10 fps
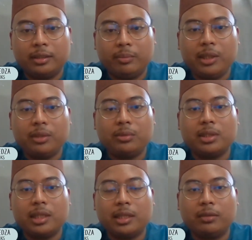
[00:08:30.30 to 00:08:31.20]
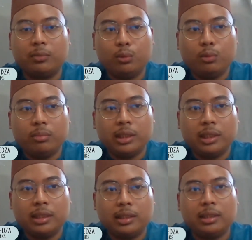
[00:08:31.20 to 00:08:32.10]
Mean to say that
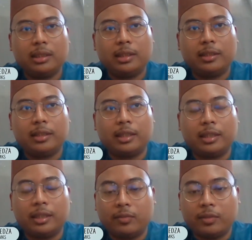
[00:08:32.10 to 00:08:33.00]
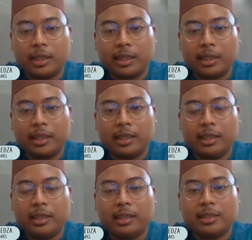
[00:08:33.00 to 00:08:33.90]
woman have a
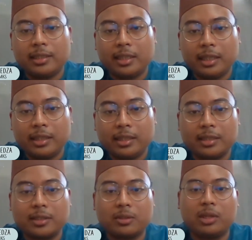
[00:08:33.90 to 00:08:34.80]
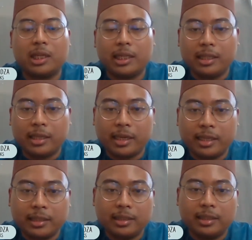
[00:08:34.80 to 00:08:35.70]
high status or high
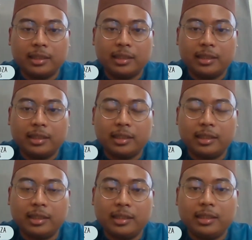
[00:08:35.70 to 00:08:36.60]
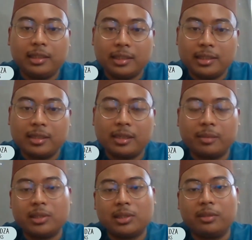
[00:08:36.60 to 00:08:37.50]
rank in Islam
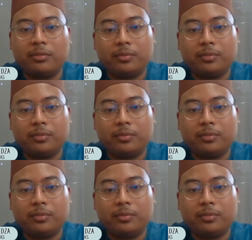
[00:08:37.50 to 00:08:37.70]
itself.